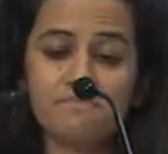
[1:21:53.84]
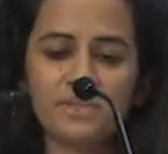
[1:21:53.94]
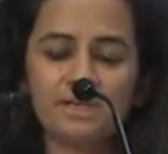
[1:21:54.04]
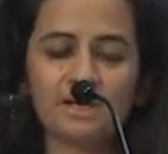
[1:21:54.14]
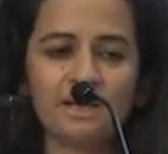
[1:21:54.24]

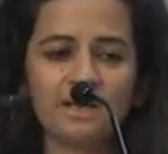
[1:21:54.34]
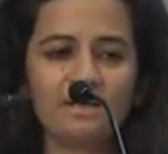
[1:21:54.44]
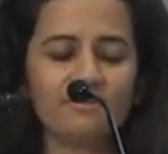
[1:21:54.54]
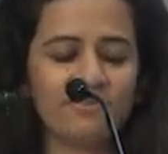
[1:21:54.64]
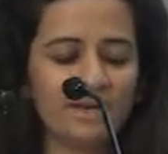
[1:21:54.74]
the
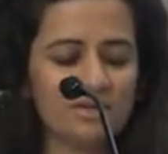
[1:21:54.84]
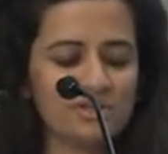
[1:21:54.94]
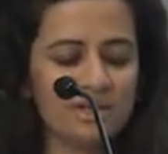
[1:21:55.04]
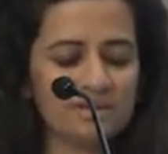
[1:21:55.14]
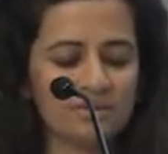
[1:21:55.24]
declining
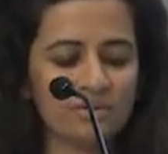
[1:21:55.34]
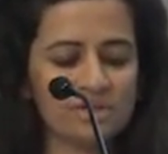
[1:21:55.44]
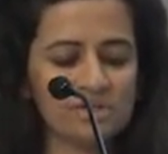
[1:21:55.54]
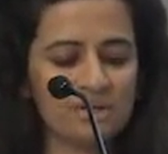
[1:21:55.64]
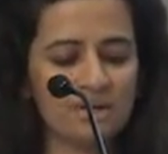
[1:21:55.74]
financial
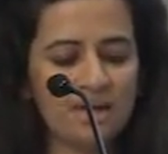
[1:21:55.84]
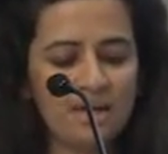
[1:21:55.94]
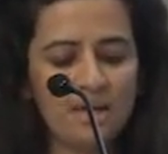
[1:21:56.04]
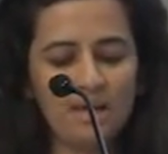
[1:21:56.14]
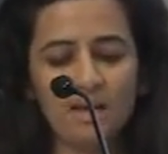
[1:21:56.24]
integration,
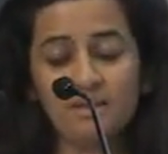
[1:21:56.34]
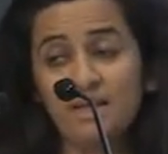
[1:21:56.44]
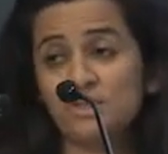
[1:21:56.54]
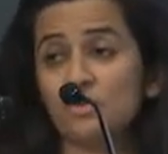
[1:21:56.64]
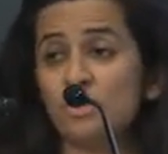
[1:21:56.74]
and
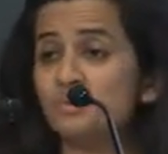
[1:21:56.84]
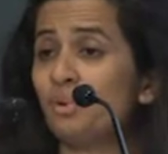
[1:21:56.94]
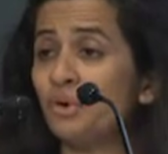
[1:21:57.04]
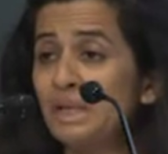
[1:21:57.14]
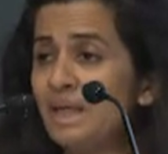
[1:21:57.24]
that's
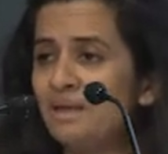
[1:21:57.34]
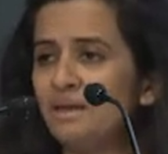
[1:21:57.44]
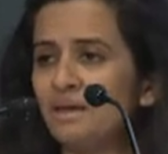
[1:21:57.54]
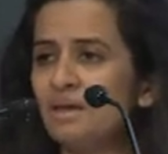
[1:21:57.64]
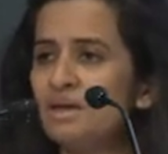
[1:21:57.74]
cross-border
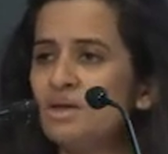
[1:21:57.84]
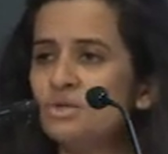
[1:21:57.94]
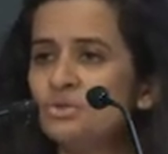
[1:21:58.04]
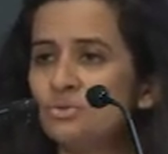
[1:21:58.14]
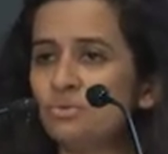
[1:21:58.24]
lending
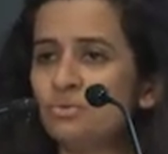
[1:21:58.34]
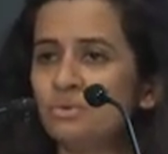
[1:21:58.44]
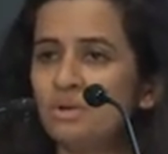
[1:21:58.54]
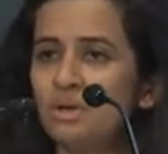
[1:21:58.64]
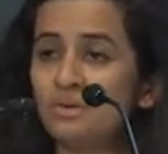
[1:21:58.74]

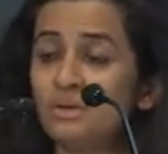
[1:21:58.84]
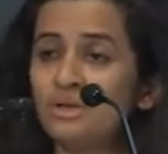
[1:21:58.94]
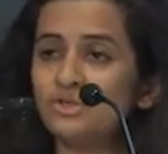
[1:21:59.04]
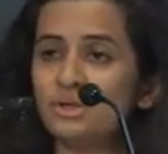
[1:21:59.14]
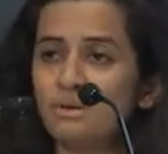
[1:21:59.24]
to
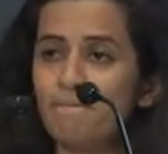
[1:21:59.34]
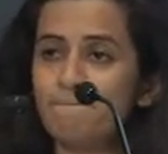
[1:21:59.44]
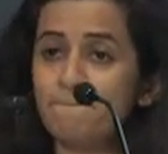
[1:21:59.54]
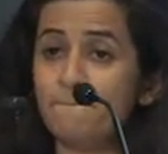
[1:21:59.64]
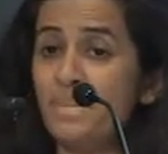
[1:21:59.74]
Indonesian
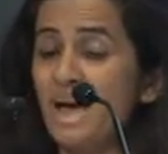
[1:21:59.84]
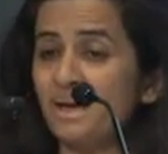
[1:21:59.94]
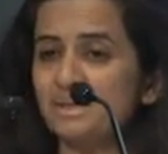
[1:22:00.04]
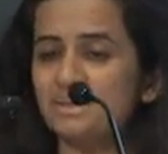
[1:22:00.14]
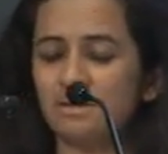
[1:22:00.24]

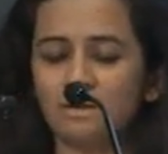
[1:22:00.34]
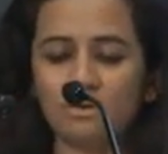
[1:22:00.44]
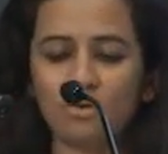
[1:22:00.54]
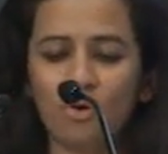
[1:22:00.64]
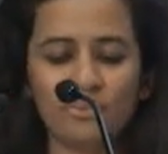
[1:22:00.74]
banks and
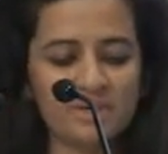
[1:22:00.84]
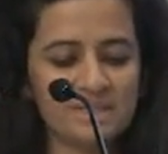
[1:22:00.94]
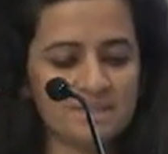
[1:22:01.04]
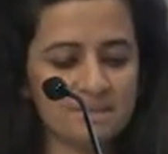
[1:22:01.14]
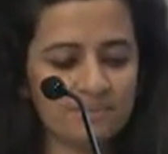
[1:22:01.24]

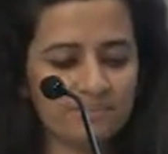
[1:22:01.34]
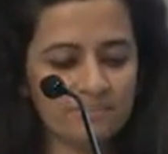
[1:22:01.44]
corporates.